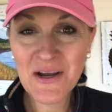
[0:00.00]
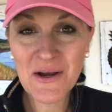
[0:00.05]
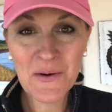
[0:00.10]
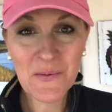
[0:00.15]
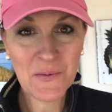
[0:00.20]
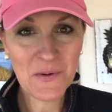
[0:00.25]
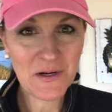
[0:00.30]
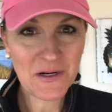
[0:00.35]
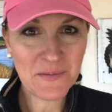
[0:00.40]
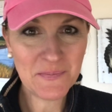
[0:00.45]

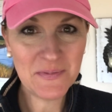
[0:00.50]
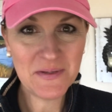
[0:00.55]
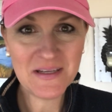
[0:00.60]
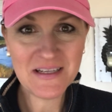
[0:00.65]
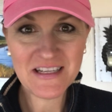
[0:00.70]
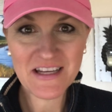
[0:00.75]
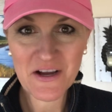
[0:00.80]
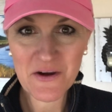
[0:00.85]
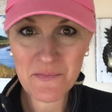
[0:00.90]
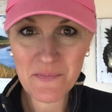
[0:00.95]
We're going to
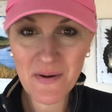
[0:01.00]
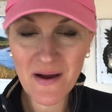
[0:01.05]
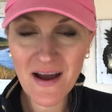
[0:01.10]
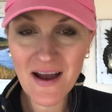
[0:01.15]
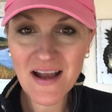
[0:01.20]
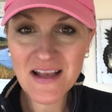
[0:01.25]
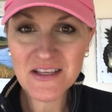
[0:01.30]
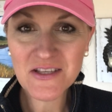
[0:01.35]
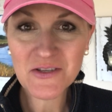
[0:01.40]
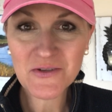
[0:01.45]
put down
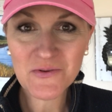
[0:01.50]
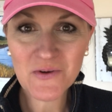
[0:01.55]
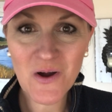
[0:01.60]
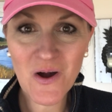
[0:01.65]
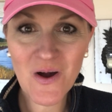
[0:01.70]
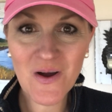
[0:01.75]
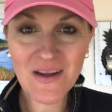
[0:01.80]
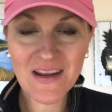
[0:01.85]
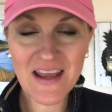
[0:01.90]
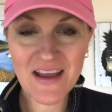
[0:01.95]
pine
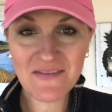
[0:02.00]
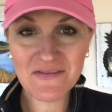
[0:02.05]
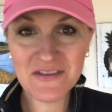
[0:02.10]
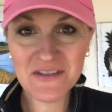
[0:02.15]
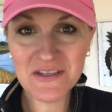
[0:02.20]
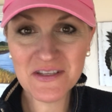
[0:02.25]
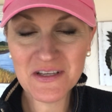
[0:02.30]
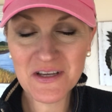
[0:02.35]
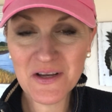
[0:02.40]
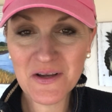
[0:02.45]
straw and have
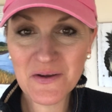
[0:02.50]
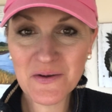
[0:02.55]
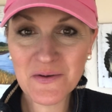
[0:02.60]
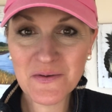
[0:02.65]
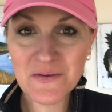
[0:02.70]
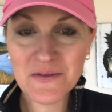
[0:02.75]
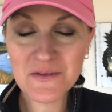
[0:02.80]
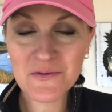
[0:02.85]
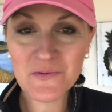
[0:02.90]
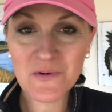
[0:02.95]
stones,